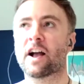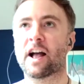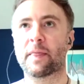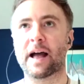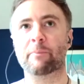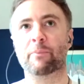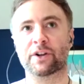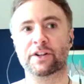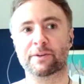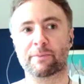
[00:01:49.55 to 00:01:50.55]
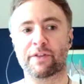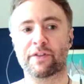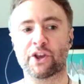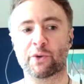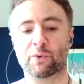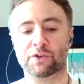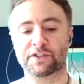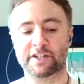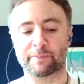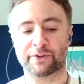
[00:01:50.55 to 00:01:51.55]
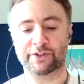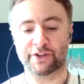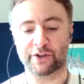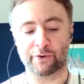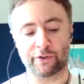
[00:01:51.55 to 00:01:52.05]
at that point something that you wanted to pursue